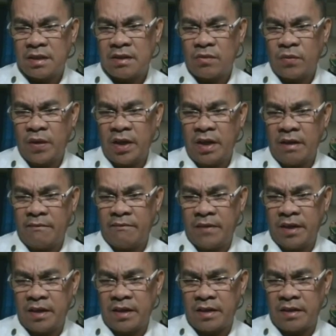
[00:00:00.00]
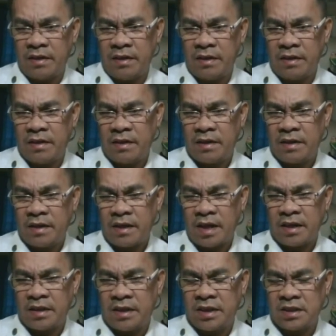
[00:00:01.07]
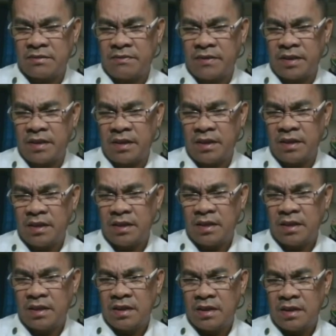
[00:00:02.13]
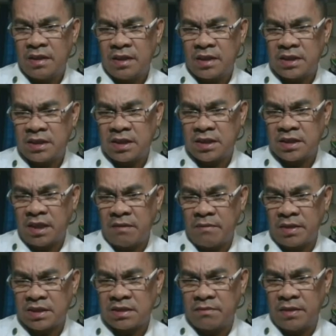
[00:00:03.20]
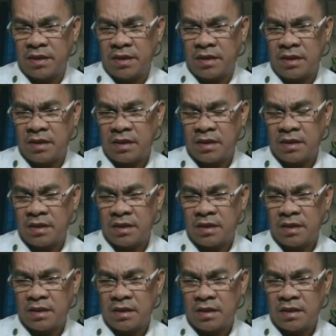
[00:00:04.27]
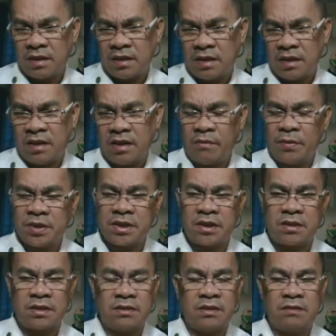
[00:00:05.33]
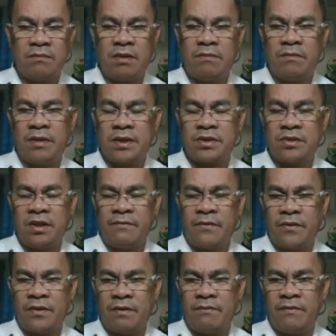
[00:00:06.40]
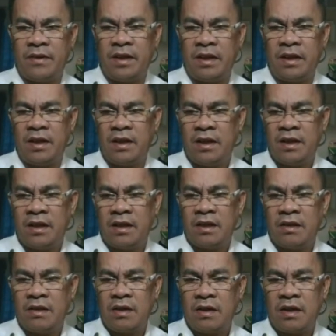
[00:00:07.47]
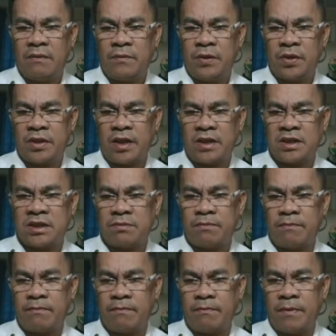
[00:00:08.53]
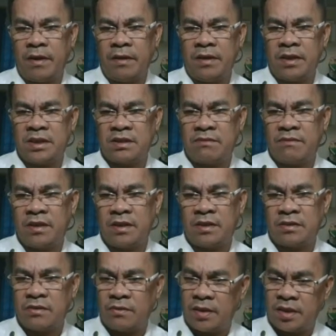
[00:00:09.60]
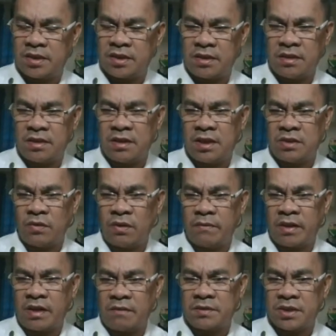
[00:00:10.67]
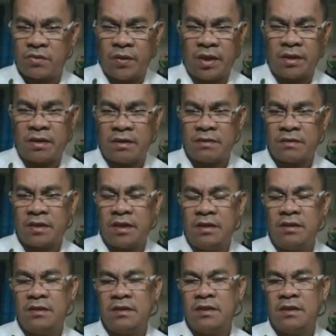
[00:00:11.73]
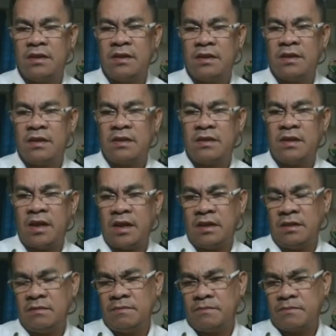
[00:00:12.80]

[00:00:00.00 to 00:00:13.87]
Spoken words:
we have B here, and this B is the same as B in the opposite member. So therefore, B, if you transfer this B towards here, this will become square. Okay. Then,